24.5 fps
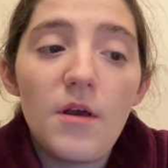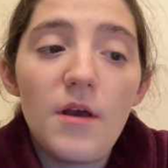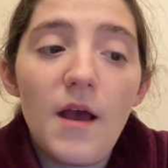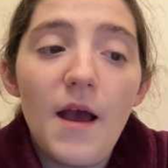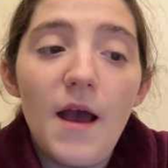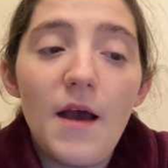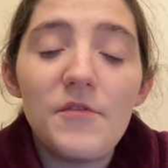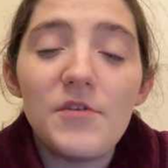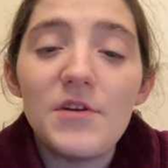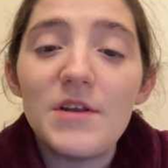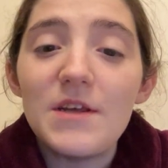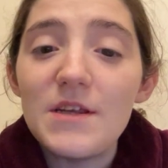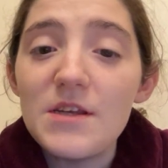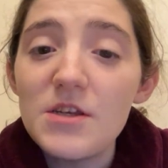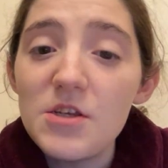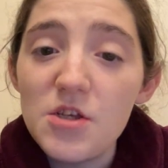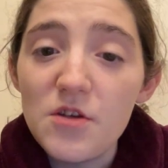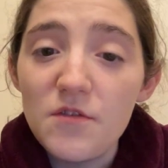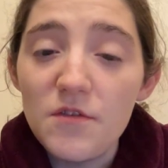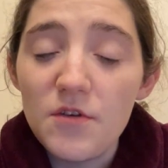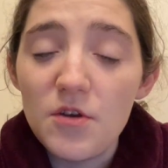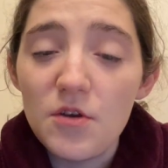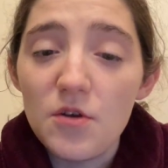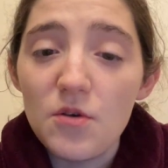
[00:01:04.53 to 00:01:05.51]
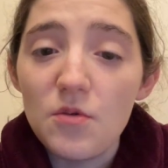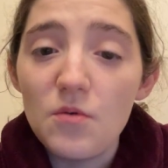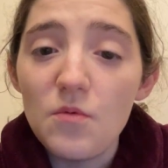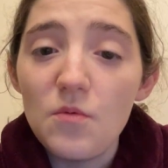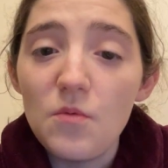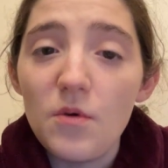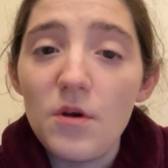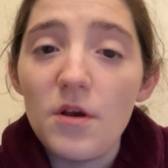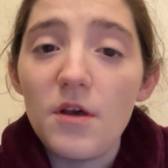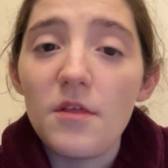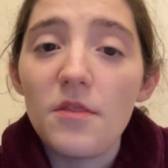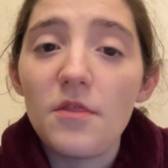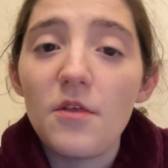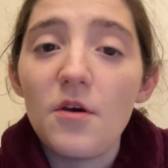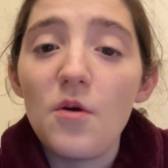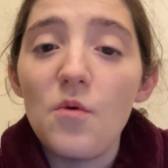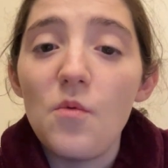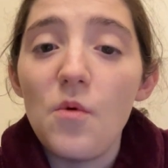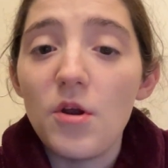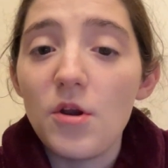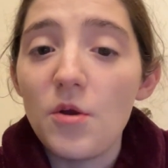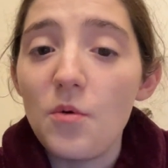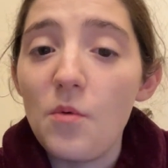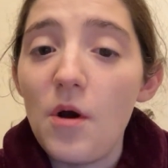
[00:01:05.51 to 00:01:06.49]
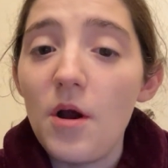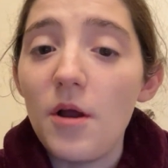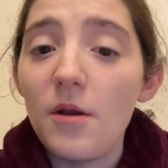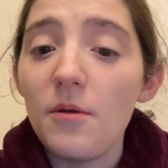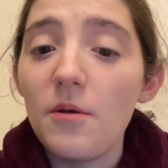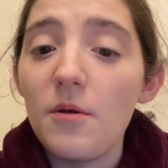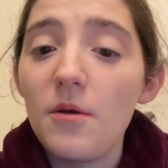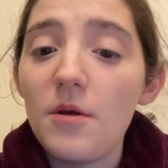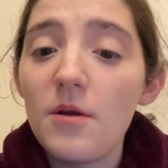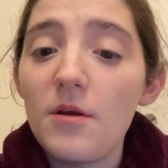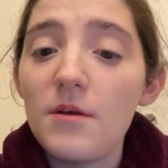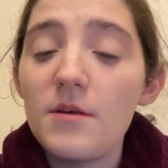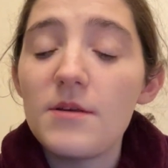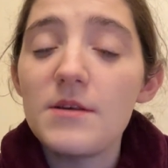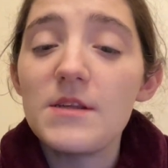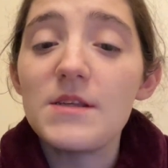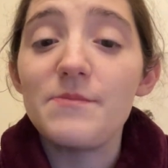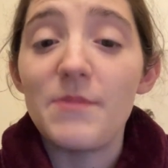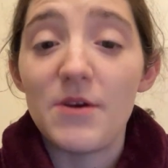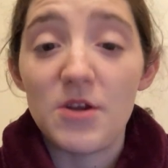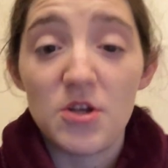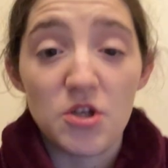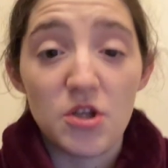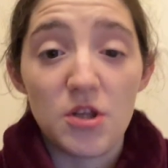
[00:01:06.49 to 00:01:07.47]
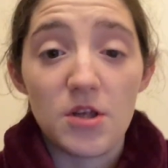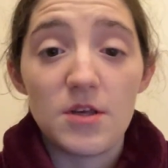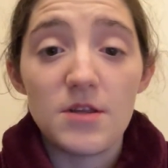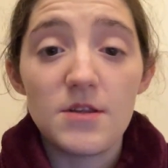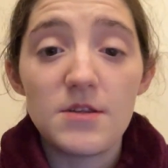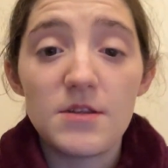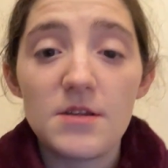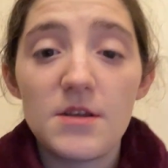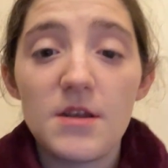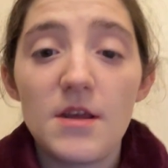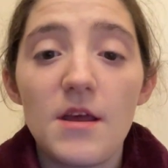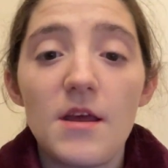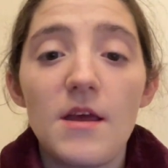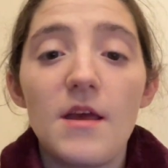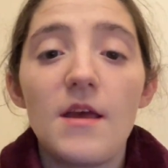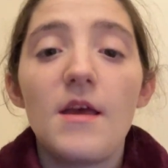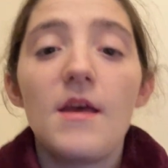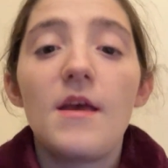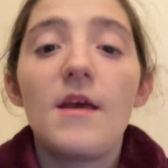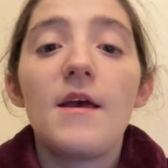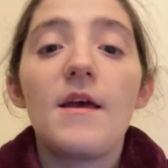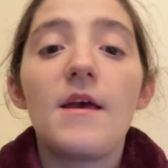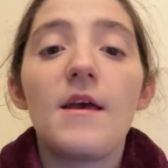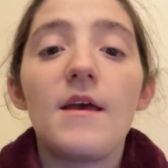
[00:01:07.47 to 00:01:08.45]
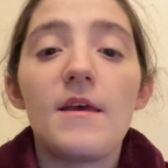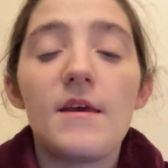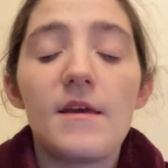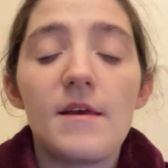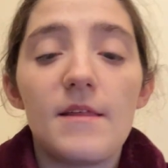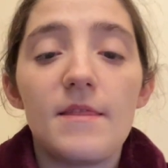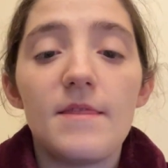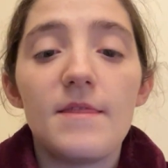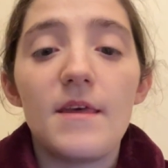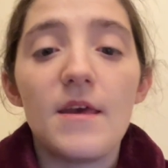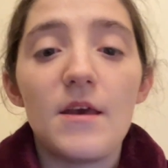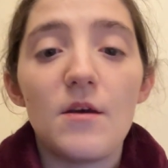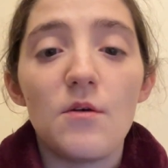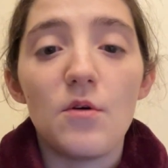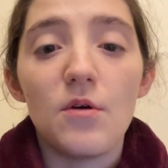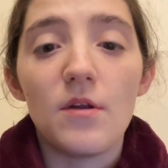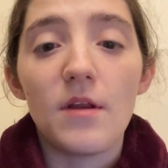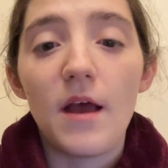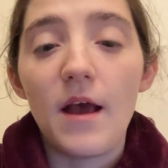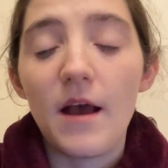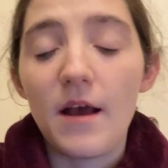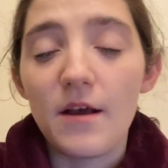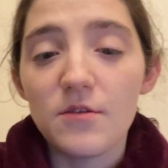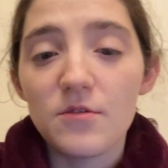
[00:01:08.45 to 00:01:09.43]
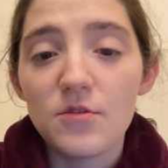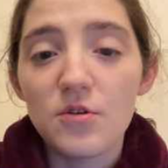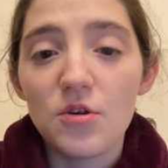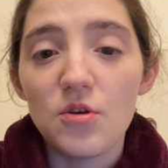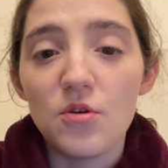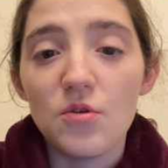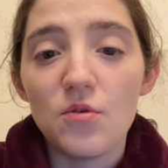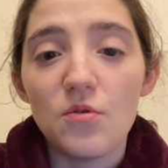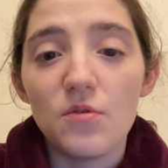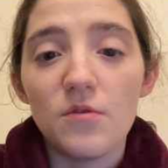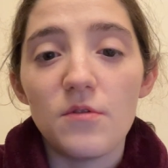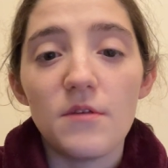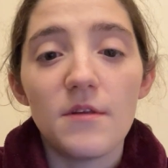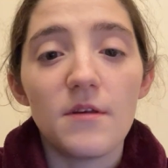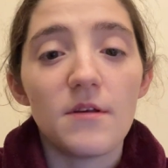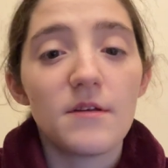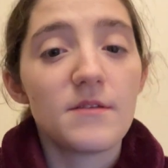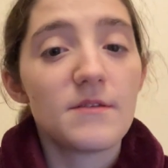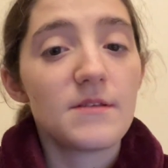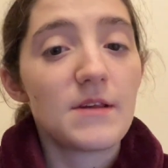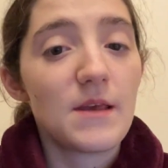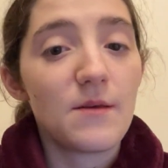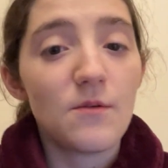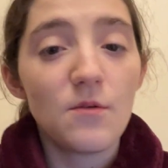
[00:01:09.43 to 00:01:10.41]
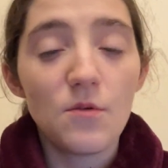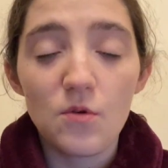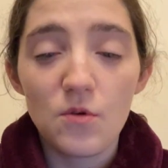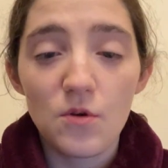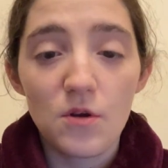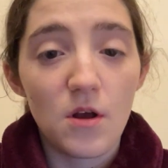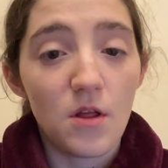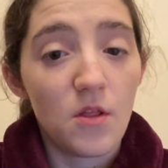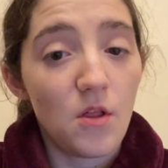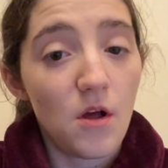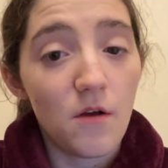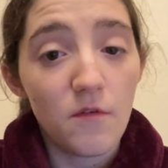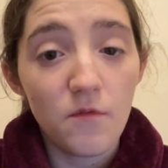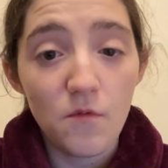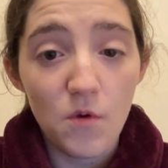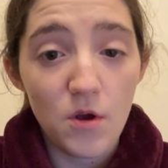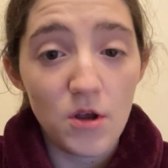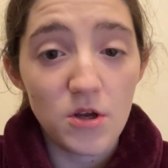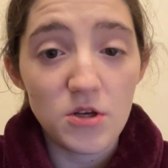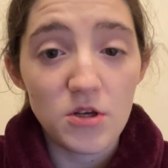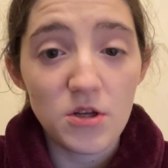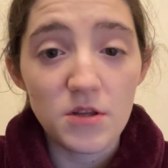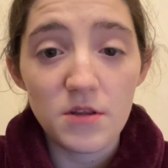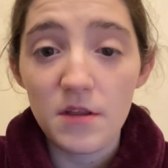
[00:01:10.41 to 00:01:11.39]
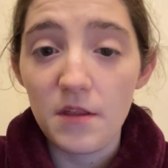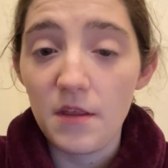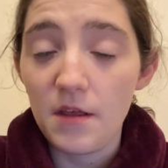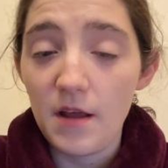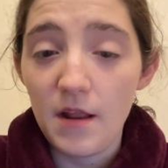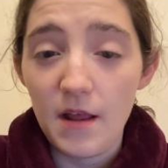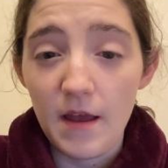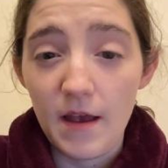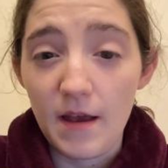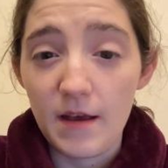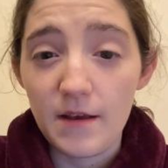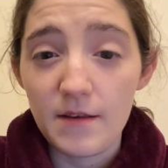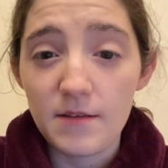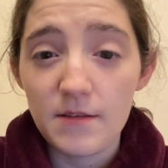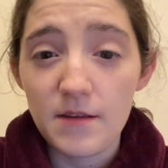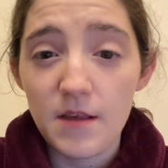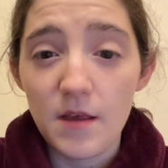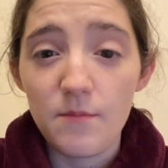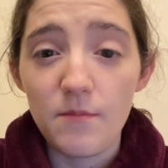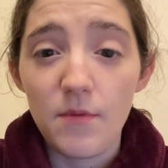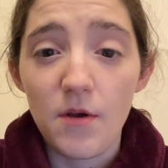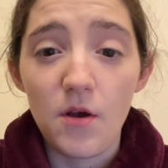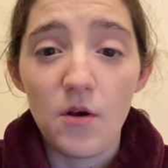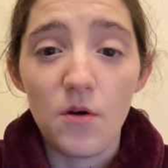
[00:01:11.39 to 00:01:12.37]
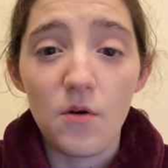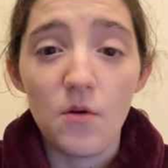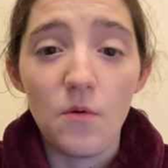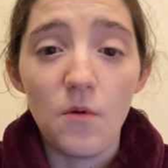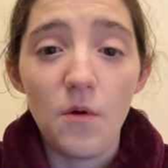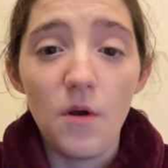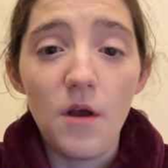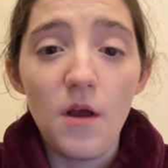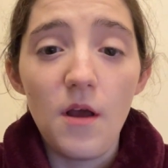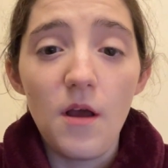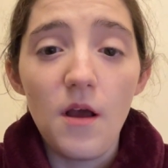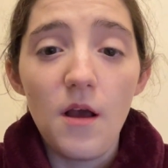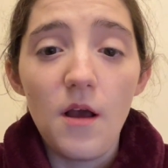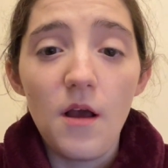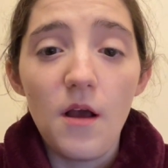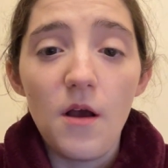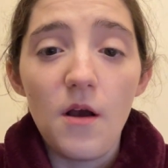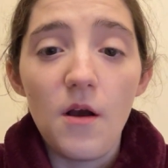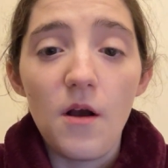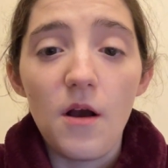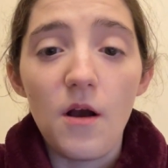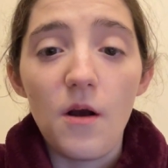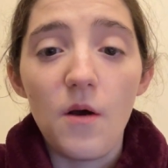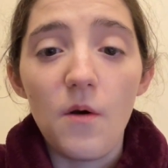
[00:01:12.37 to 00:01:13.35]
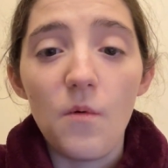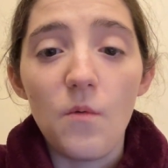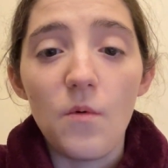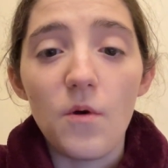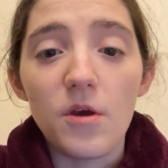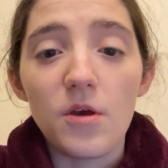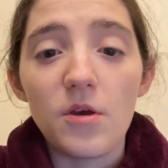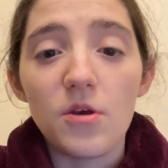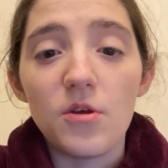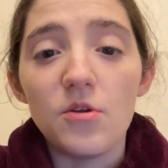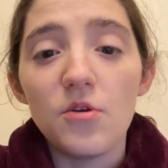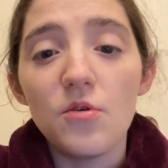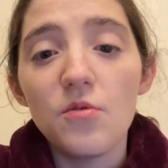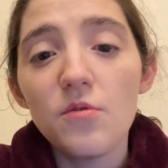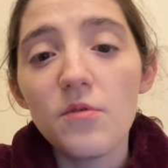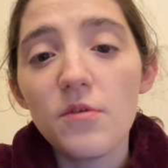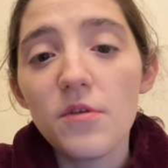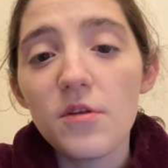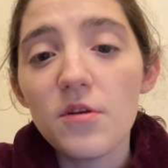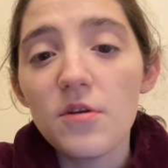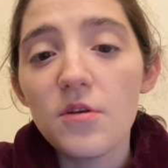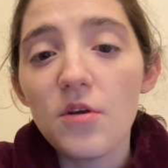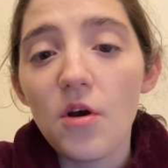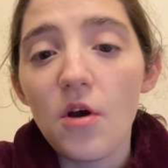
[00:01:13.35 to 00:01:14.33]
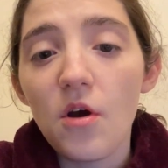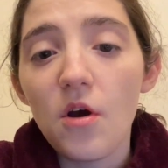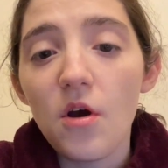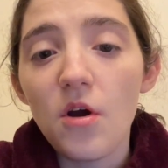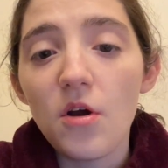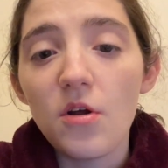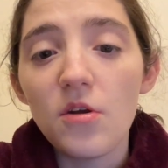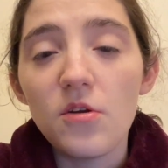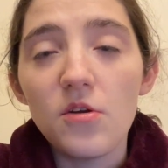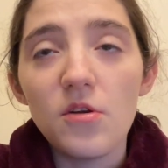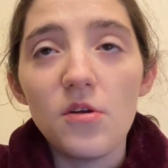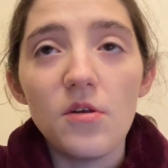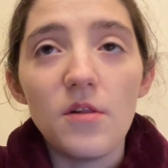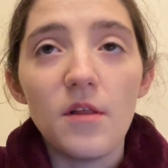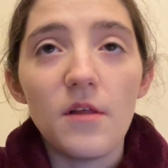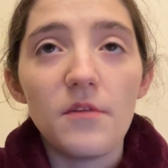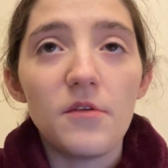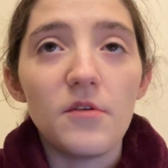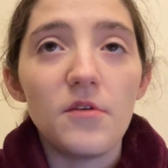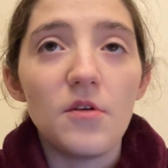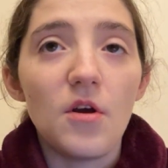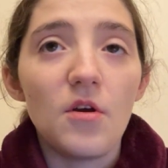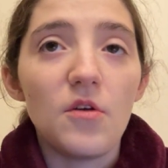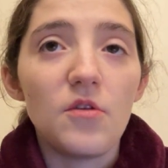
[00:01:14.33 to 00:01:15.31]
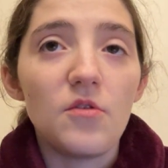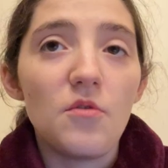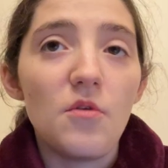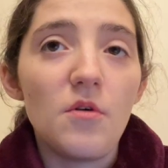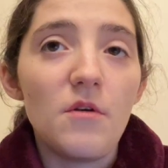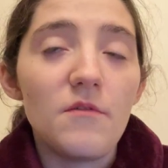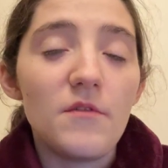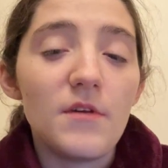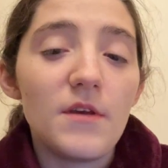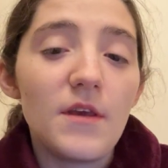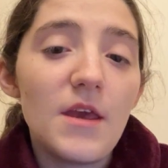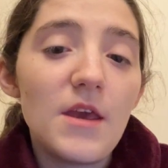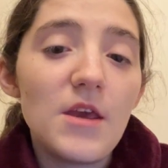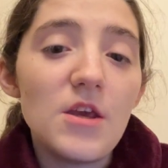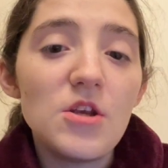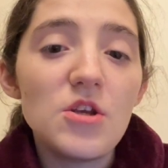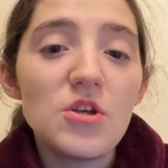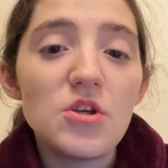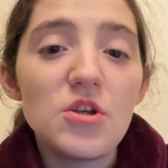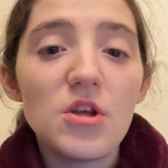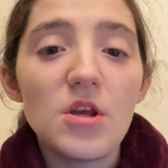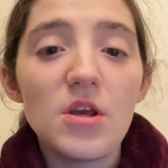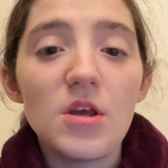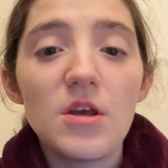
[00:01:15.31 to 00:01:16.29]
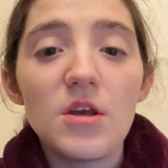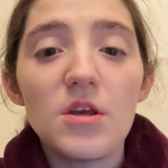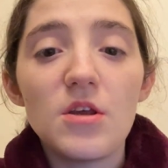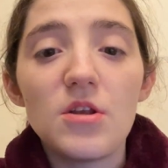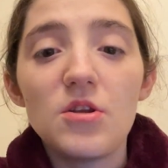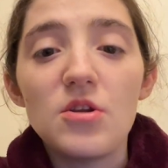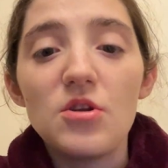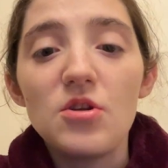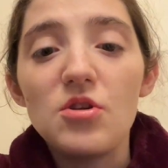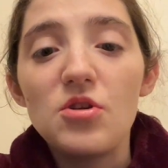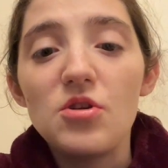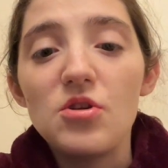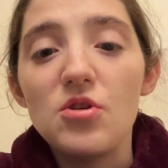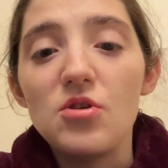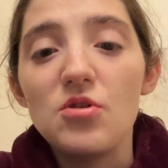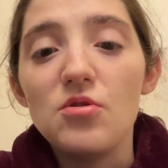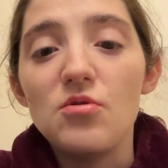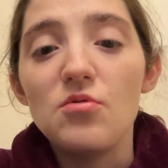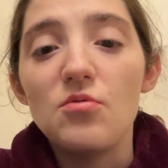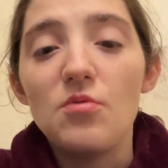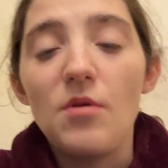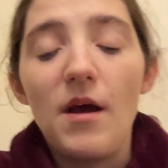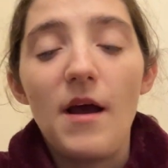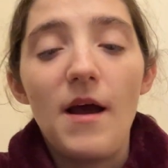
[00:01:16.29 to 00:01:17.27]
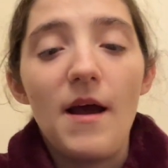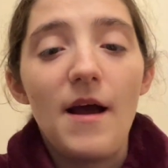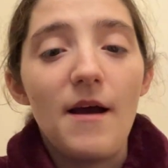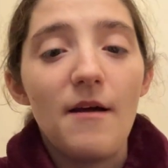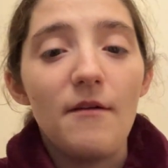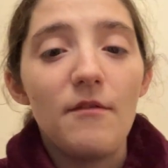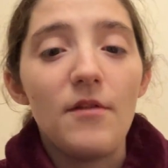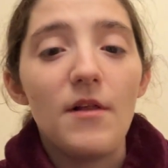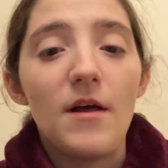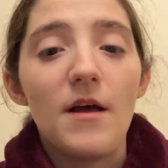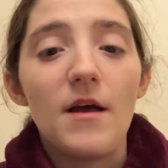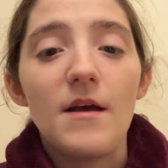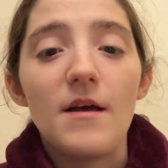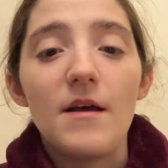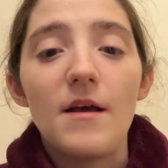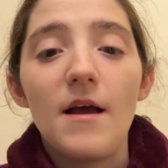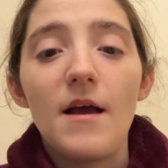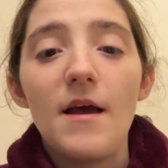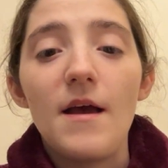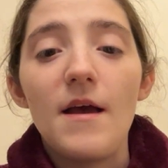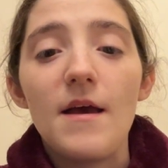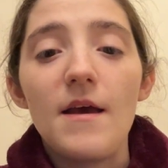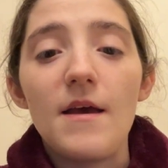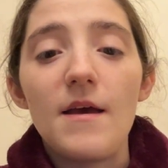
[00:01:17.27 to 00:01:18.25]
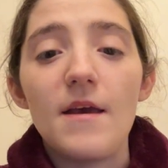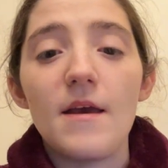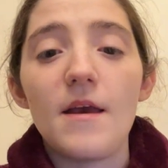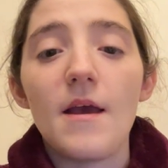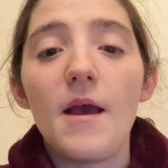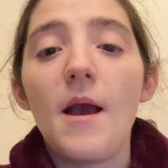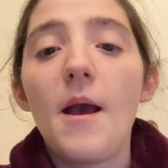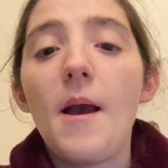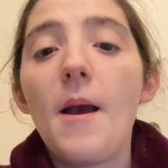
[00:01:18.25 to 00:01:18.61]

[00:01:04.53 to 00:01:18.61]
have an interview with a one-on-one specialist, and they would ask you a lot of questions that they're going to ask about what you do with the dog. Do you let the dogs go on vacation? Do you have like a